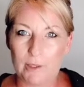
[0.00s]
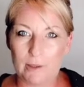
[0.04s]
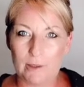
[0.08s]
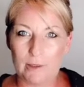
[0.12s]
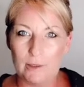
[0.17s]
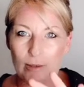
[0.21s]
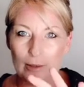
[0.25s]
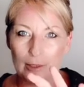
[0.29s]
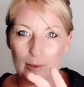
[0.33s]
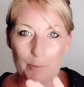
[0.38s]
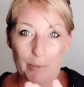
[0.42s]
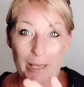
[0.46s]

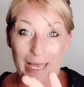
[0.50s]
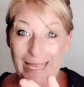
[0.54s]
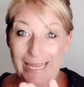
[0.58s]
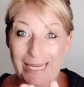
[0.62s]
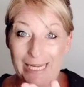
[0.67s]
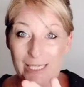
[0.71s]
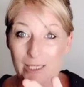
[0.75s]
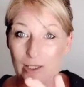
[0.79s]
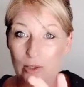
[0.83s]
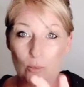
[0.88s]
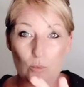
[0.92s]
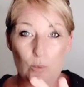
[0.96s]
The
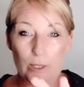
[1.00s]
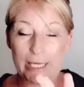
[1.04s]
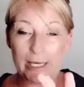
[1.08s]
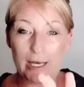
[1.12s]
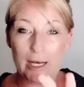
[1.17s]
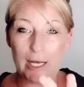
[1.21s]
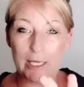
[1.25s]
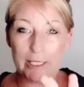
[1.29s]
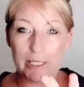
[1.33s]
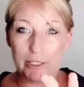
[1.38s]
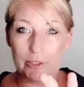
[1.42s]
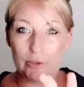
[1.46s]
pain, we
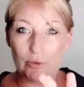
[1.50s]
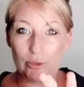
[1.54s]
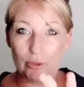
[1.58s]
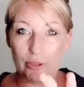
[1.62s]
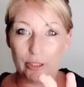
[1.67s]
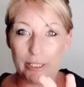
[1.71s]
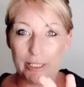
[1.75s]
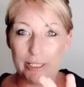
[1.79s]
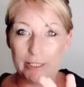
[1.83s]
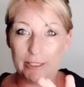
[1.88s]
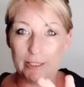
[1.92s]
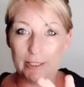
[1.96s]
can't ignore
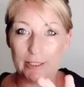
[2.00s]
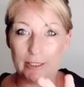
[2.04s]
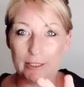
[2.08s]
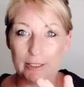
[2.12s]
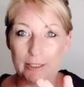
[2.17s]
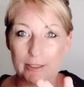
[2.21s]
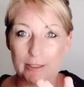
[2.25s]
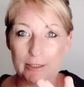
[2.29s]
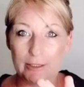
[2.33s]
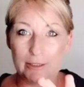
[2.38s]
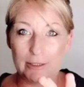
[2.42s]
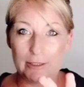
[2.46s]
it.
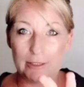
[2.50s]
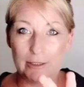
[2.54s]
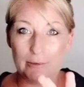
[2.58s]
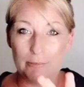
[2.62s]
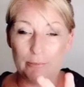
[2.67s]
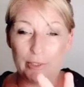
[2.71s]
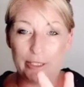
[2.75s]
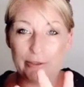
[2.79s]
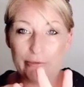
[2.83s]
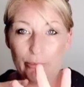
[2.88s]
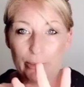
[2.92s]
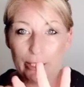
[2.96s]

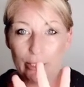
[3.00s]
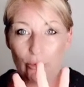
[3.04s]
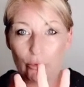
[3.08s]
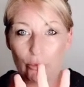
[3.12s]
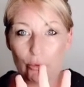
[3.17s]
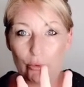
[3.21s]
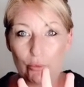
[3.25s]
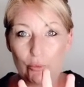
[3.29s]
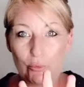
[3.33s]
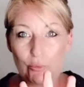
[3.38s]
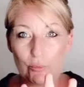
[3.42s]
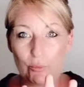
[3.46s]
But if we go
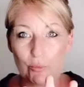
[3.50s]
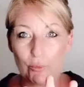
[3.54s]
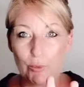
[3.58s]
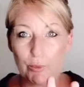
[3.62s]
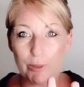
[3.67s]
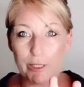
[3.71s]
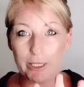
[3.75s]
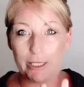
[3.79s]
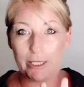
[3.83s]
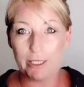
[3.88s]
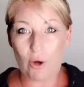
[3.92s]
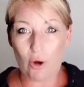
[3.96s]
through
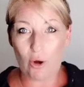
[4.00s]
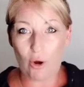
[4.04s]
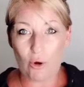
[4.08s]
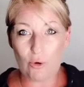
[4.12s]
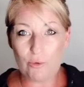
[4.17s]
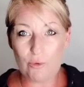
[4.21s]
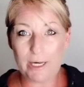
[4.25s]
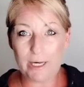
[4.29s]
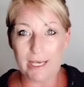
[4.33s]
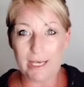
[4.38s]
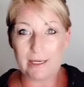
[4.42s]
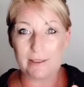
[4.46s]
it,
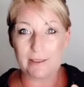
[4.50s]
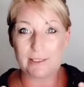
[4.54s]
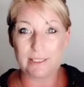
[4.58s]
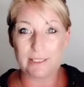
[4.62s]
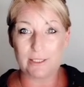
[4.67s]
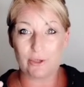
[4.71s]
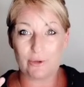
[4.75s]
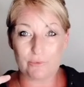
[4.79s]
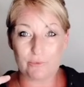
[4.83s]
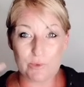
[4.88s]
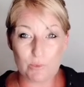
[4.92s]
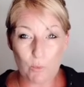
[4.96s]
hold
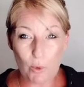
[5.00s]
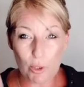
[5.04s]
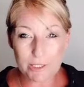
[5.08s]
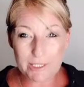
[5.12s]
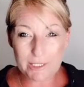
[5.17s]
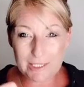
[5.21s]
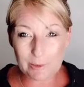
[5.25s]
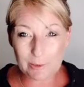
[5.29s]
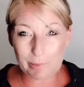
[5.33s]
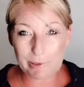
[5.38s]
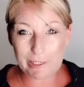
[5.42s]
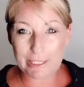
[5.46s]
ourselves, what's
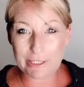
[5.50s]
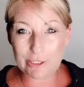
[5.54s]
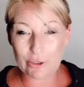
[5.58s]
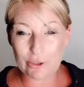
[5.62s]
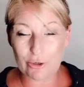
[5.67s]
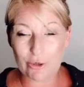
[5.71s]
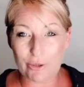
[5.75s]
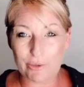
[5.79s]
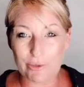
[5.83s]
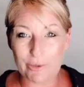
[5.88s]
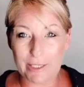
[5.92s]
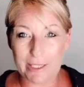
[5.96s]
the pleasure
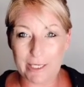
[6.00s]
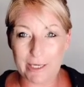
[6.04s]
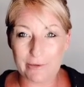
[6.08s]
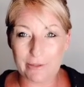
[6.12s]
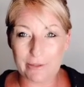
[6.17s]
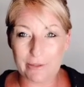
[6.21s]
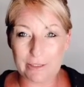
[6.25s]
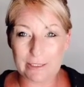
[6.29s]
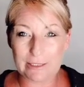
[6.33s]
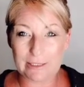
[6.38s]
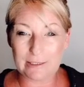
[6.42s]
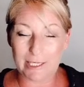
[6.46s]
on the other
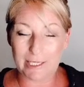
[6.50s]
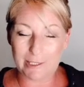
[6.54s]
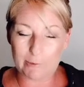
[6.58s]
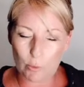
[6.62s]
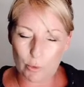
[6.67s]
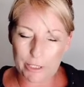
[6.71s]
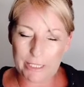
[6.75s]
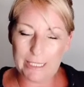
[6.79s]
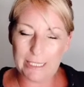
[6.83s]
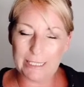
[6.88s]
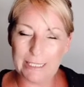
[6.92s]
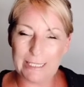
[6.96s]
side? What are you
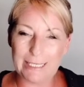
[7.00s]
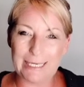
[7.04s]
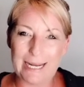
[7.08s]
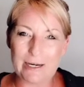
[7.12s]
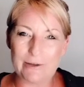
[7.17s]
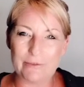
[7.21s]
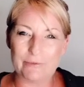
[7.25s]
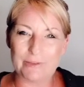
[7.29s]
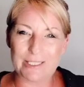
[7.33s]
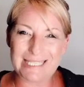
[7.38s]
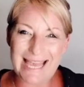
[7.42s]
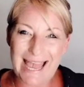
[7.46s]
going to get out
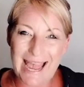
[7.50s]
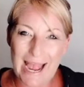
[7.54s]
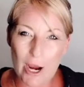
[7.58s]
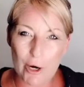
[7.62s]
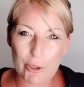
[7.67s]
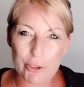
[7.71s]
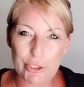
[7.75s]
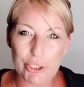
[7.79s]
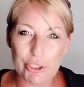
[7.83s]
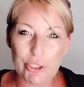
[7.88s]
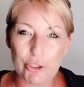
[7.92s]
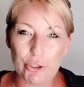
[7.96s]
of this? How are
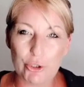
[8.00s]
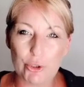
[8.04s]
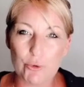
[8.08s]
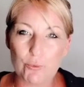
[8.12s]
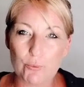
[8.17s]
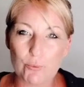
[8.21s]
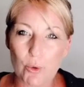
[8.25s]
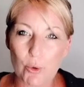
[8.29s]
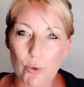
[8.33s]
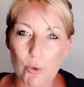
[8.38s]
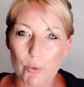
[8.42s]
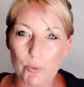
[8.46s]
you going to
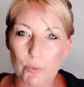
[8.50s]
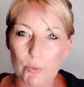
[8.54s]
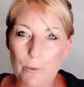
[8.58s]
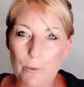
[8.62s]
grow?